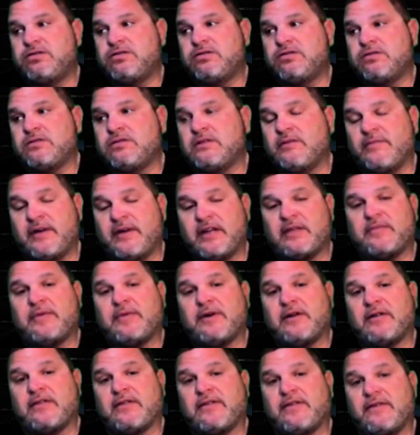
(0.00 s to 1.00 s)
the better
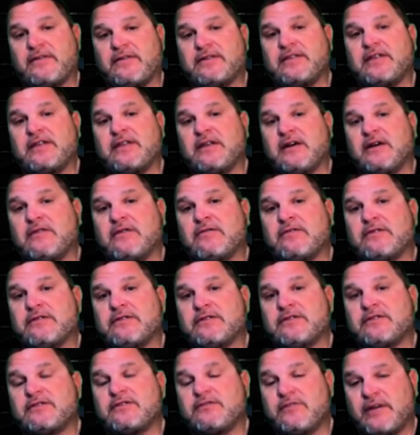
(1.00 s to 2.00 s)
part of 13 hours
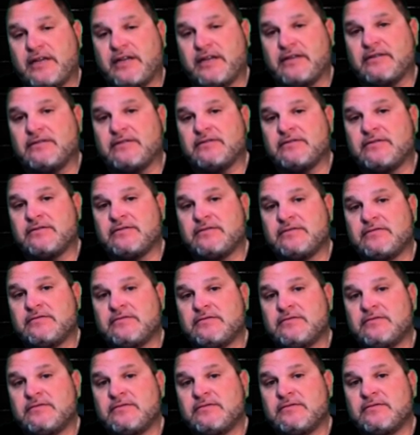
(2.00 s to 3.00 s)
straight
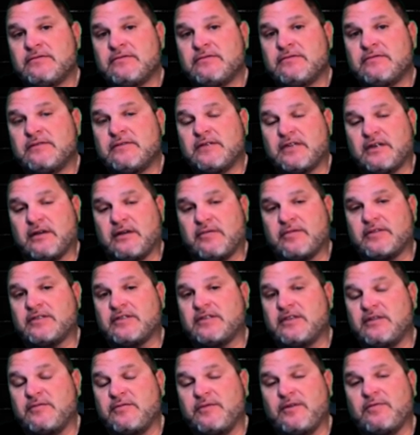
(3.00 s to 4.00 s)
to come and
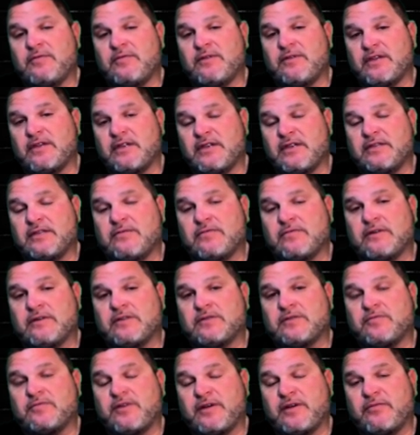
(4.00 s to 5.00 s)
see me when the kids were on
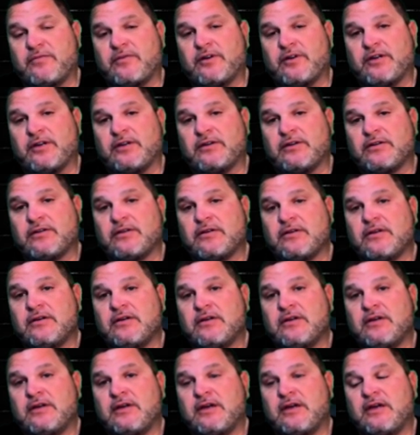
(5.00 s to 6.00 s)
spring break.
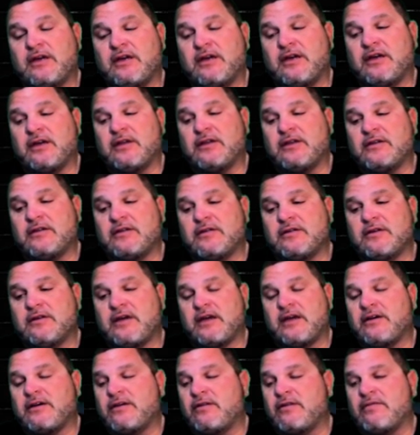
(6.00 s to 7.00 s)
And
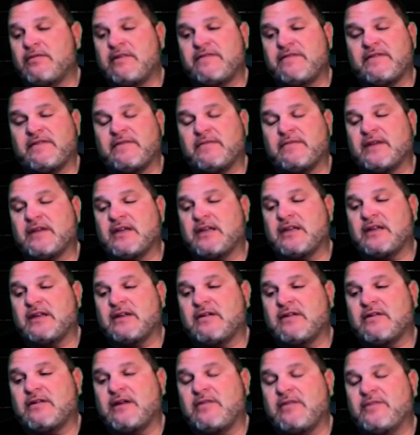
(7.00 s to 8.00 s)
I couldn't wait for them to get
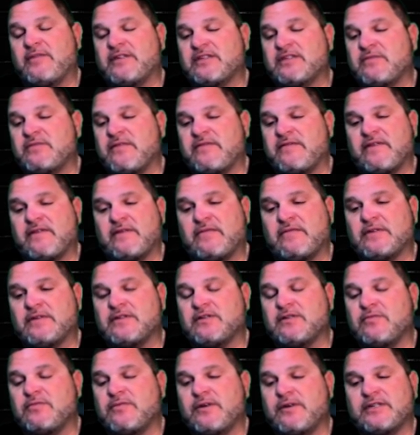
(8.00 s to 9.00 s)
here. I missed my family
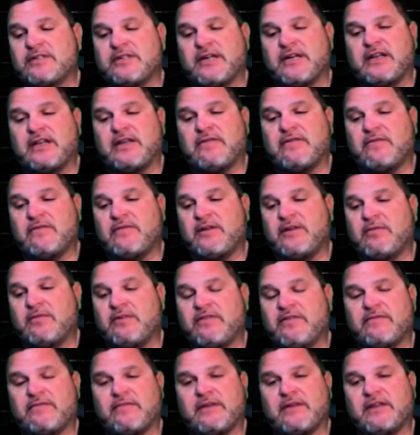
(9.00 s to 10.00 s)
so much. I had never been away
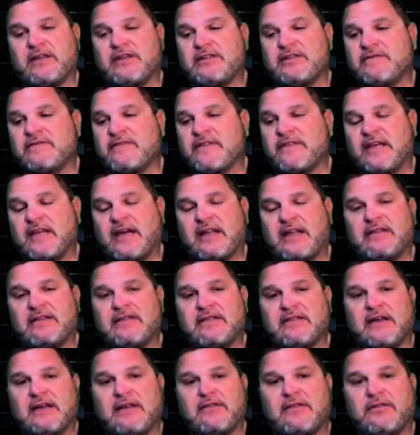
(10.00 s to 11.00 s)
from my kids for that
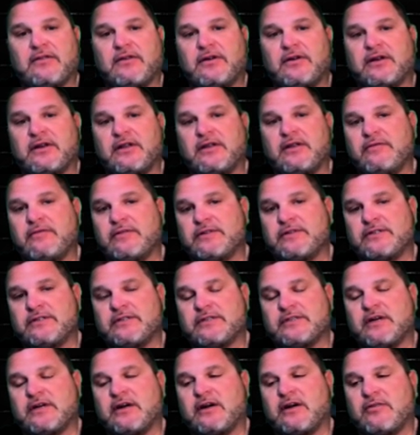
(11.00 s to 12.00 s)
long, and it was
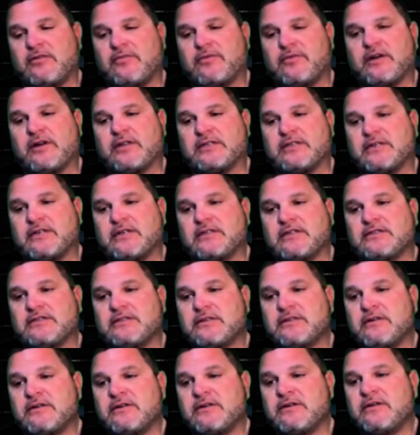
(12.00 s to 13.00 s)
just a hard process
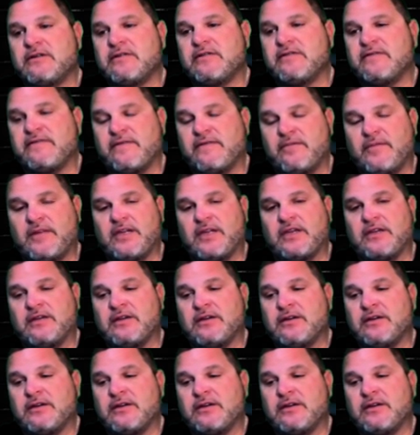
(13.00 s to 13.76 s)
for me.